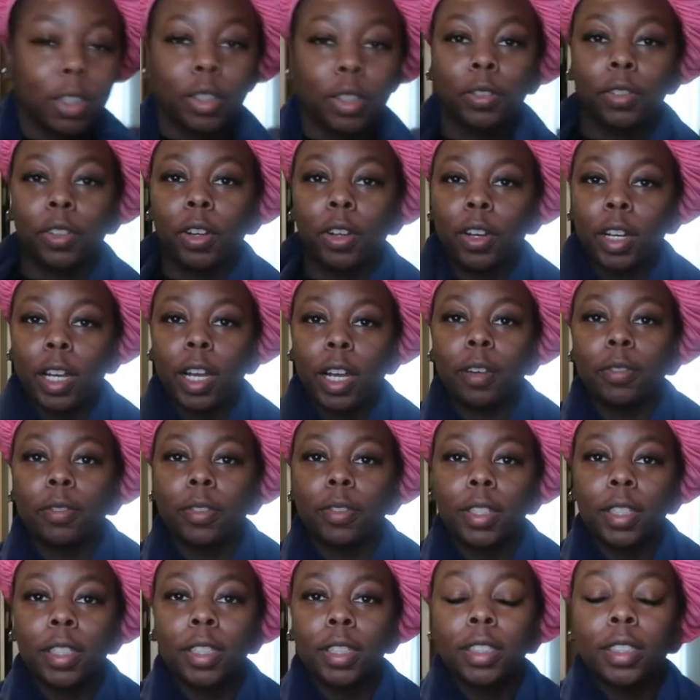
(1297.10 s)
gonna vlog at
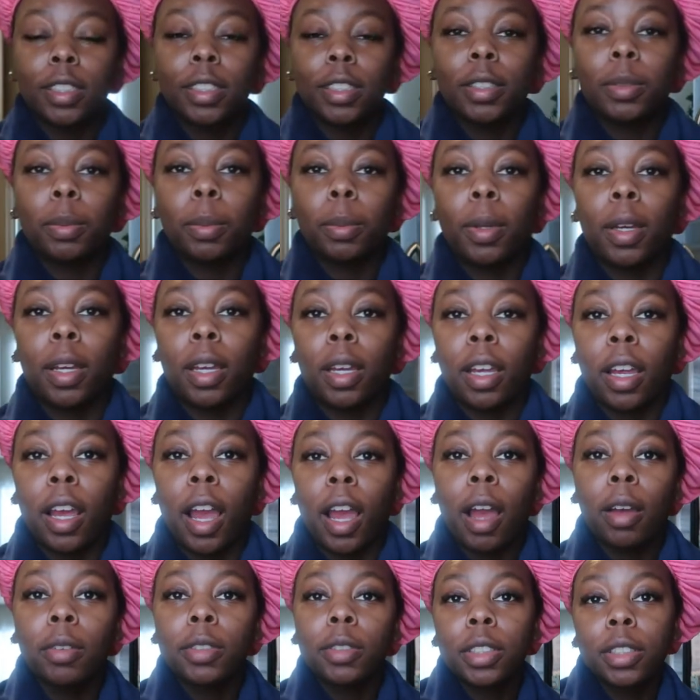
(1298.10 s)
first, but
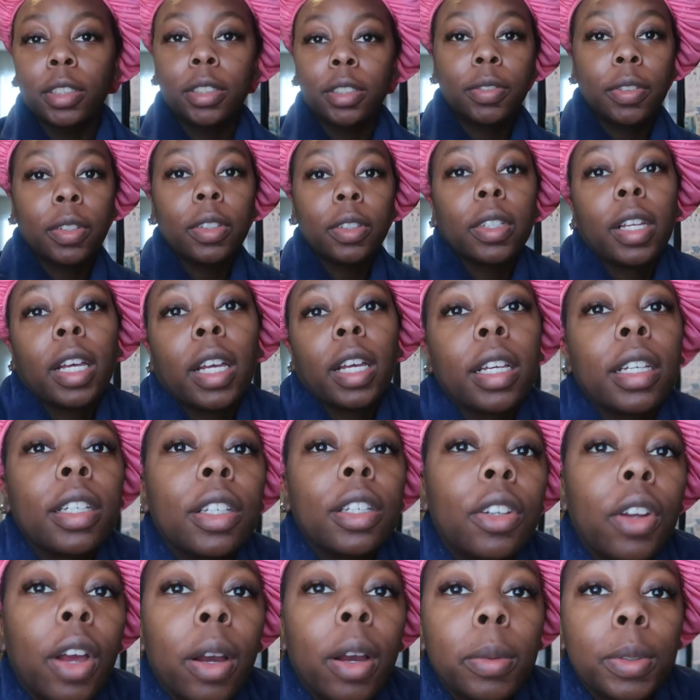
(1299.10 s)
I just felt like,
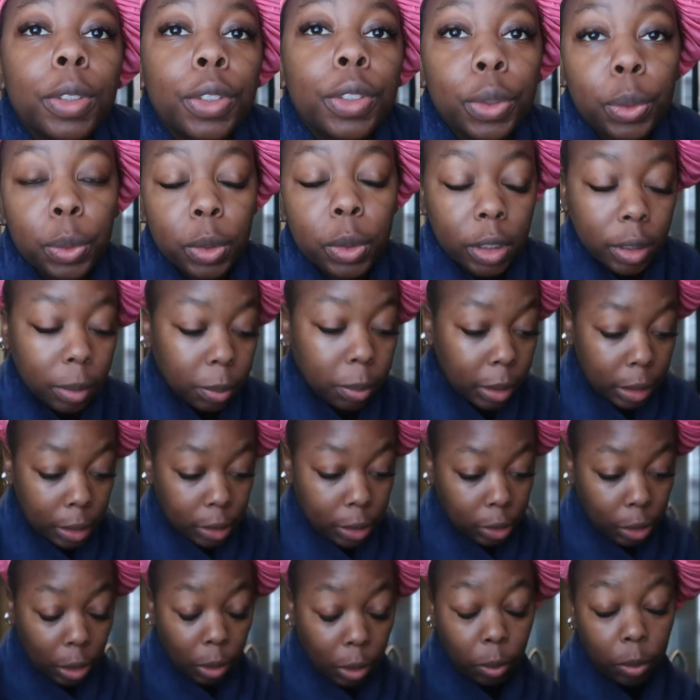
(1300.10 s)
you know, I was doing something,
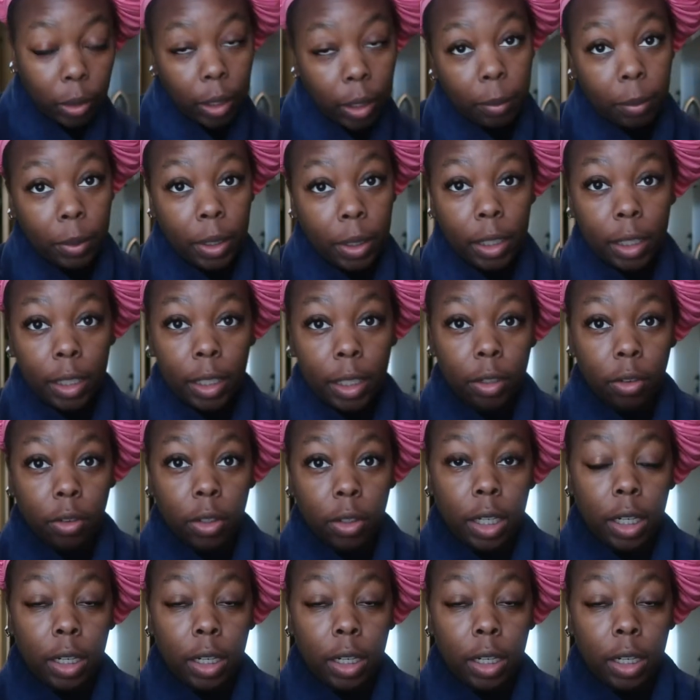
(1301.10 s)
so let me get on